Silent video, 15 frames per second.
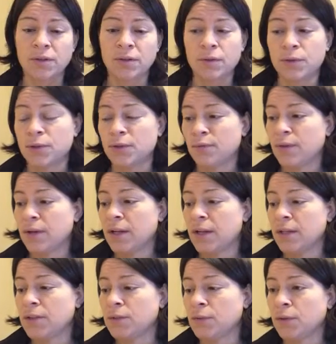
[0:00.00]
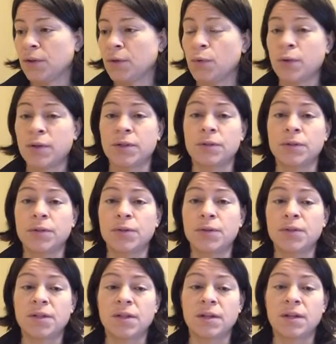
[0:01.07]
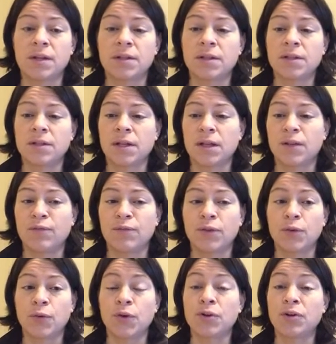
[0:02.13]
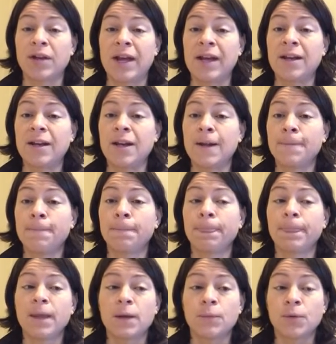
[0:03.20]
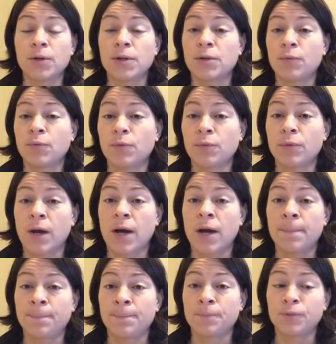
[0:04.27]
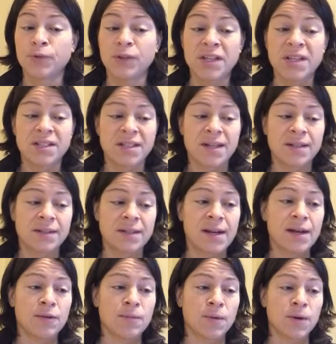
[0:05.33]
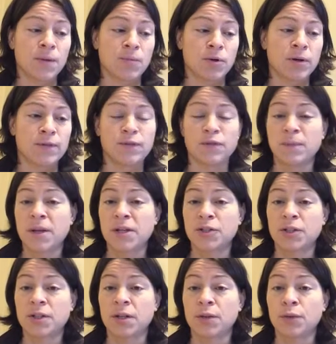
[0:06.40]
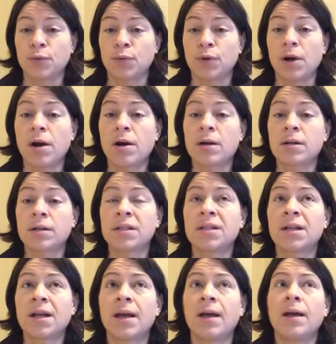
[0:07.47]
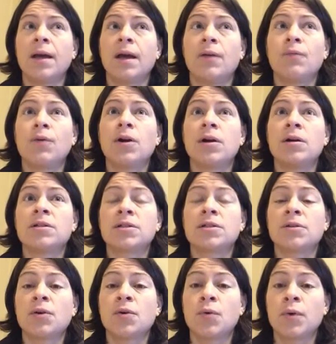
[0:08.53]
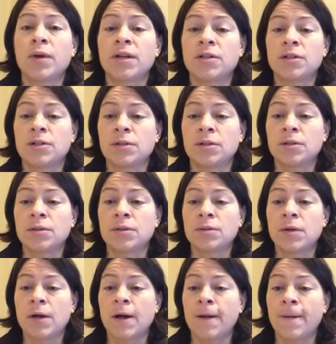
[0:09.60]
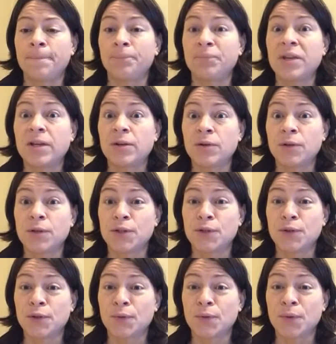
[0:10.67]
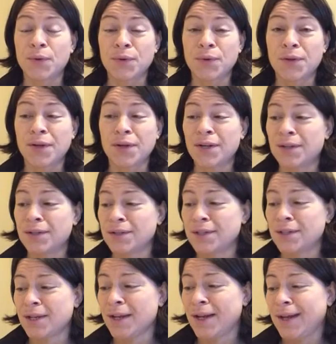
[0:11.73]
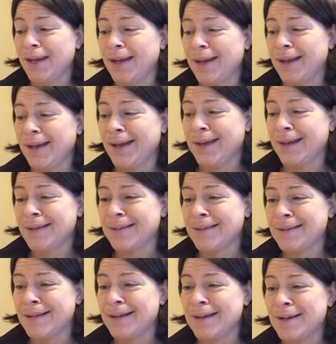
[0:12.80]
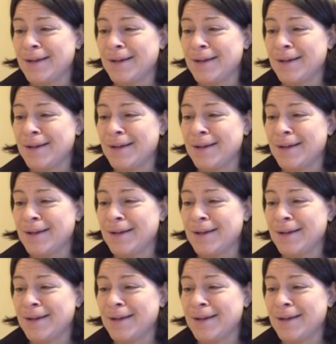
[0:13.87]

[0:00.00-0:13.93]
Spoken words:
to lose your friends, or you're going to lose things even though you're gaining, we're going to release that today or bring more information in through the cards. And we're also going to increase your worthiness and